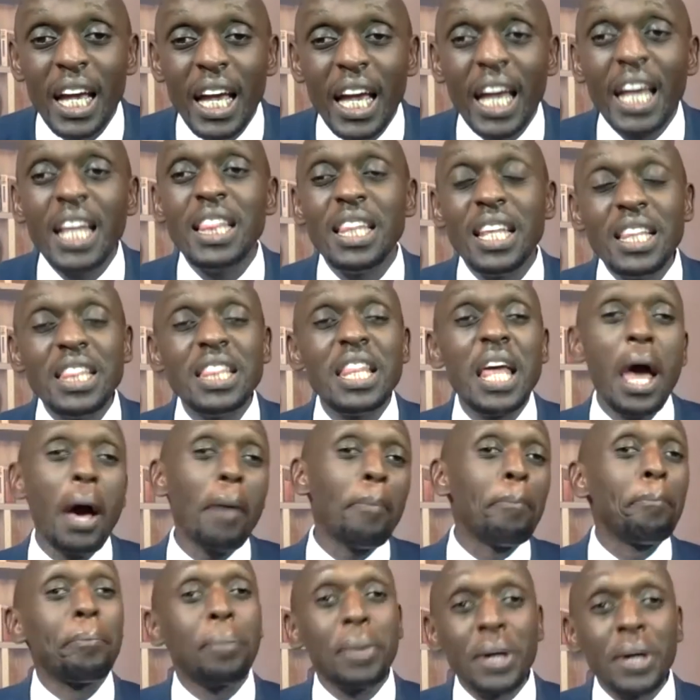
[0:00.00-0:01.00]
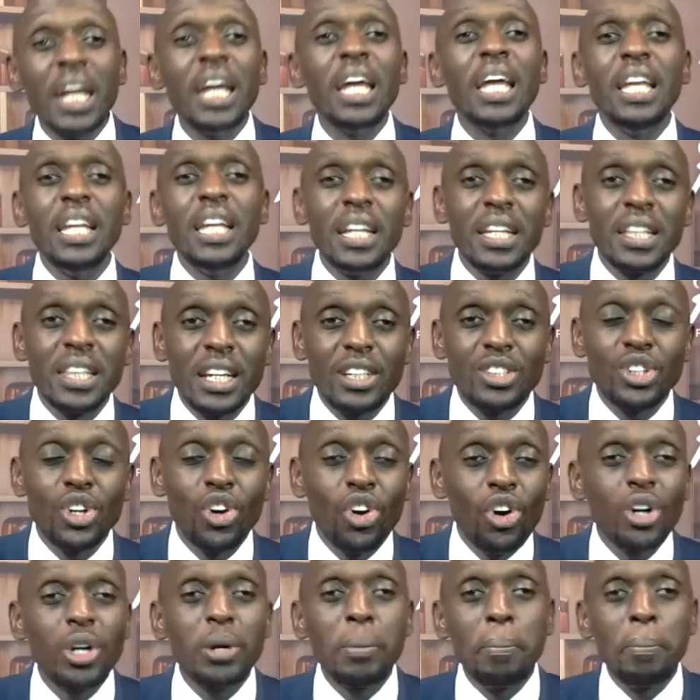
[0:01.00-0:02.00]
and then they are praying that
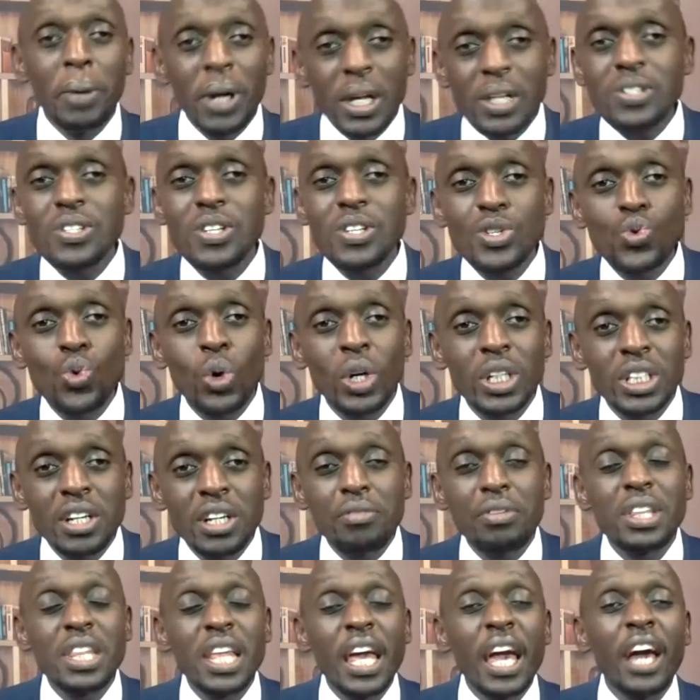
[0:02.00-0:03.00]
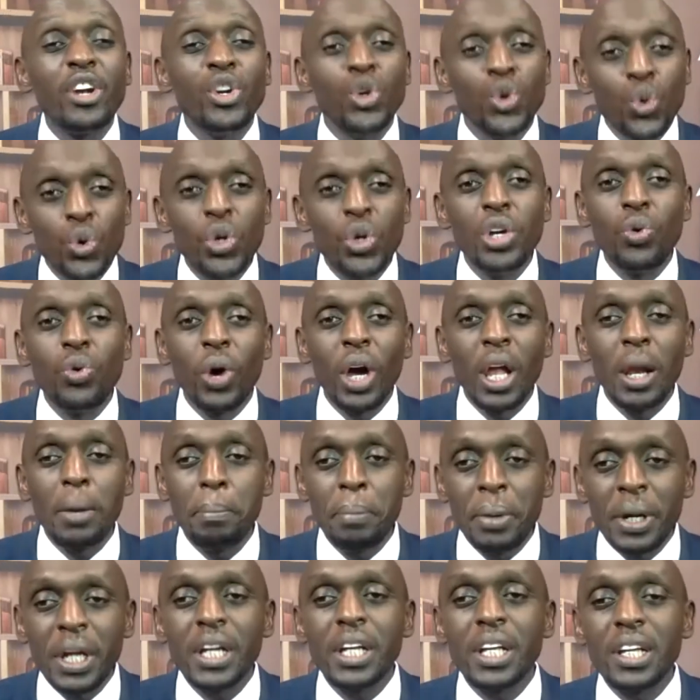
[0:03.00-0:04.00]
God blesses whatever they are doing while
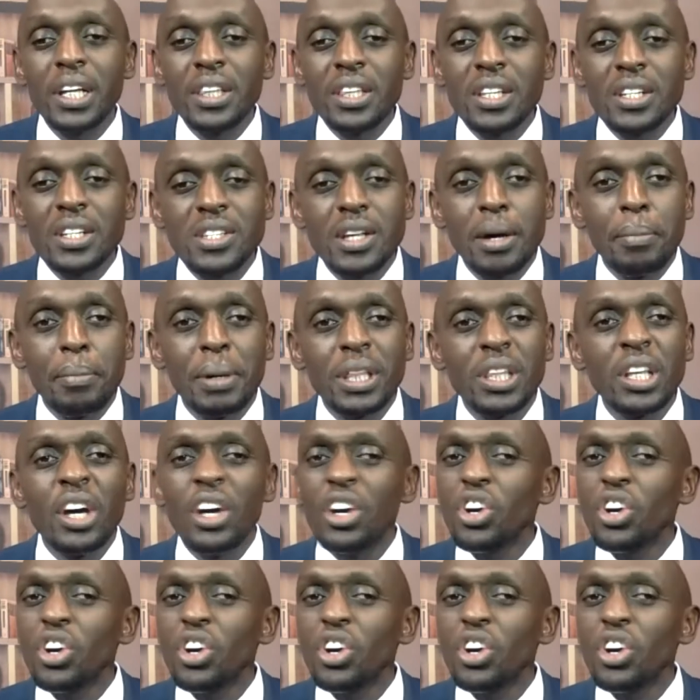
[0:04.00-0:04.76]
breaking the Sabbath.